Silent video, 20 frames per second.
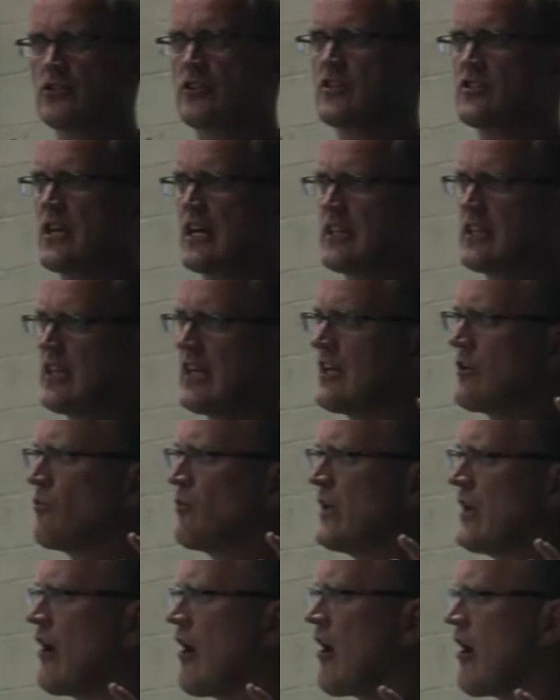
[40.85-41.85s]
Because I think
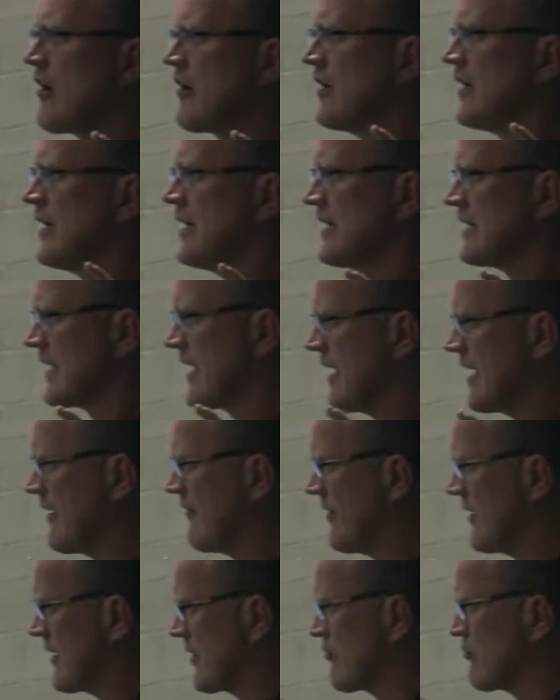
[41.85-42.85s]
we are kind of
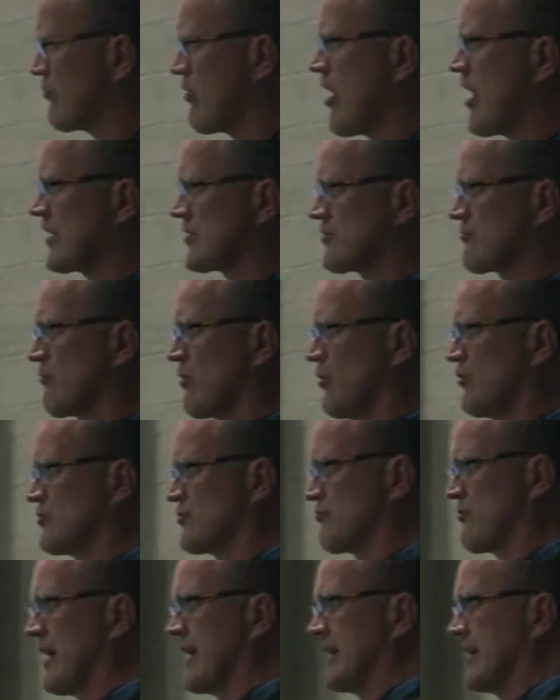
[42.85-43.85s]
at a
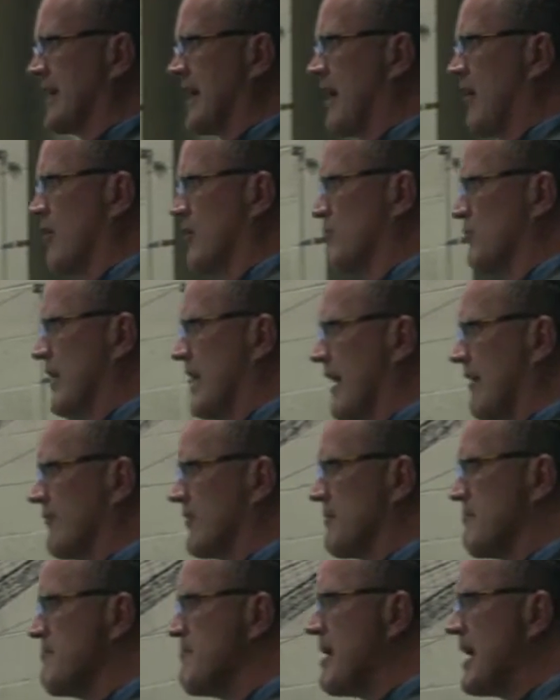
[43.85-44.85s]
crossroads right now, and we have an
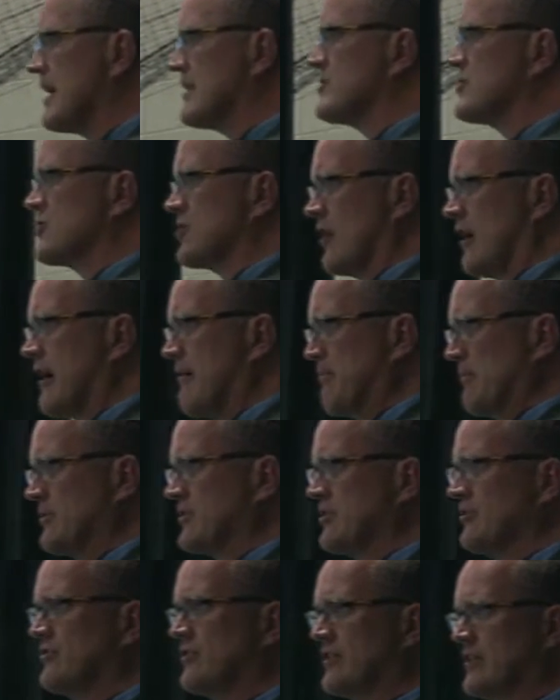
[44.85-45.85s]
immense
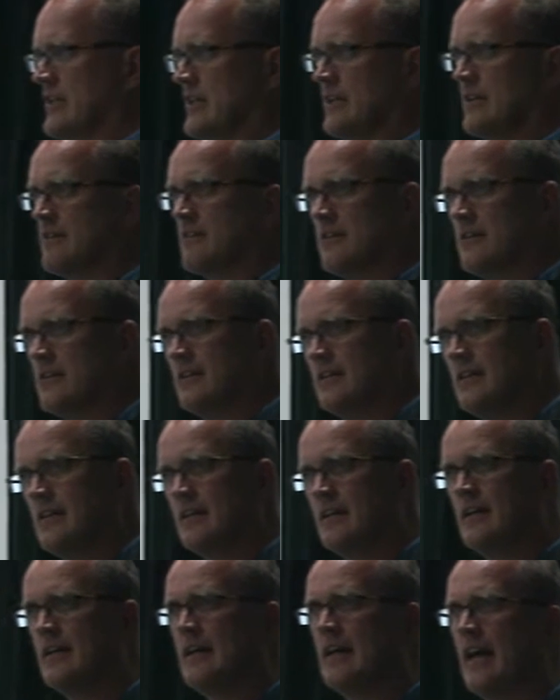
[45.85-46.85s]
opportunity
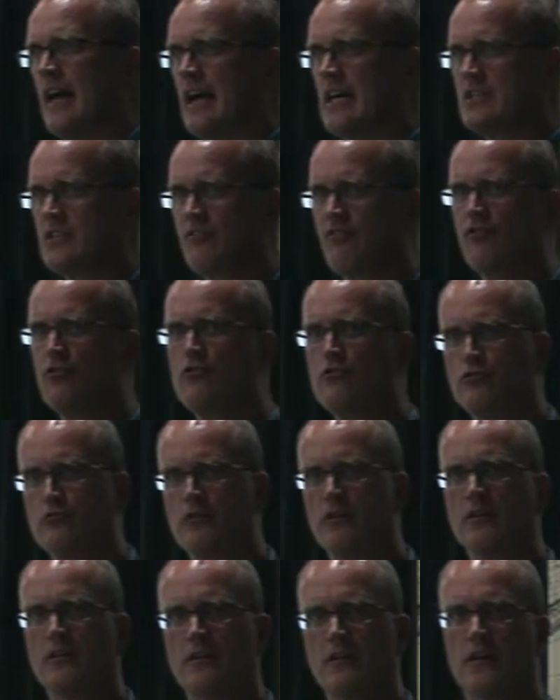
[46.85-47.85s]
as
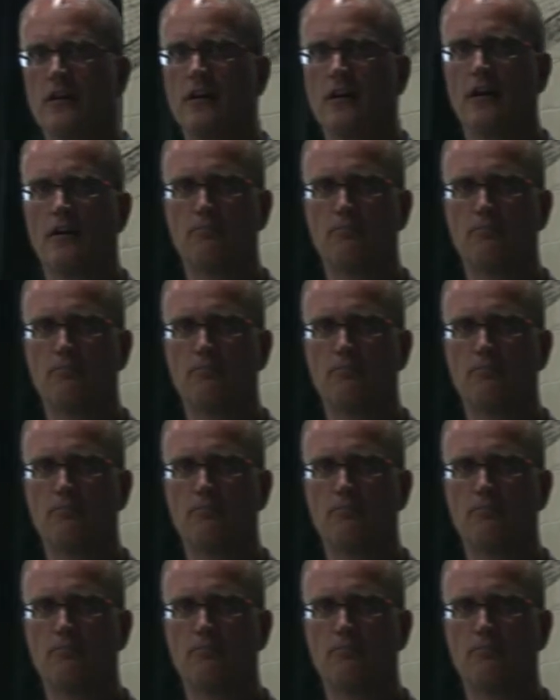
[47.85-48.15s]
food uh,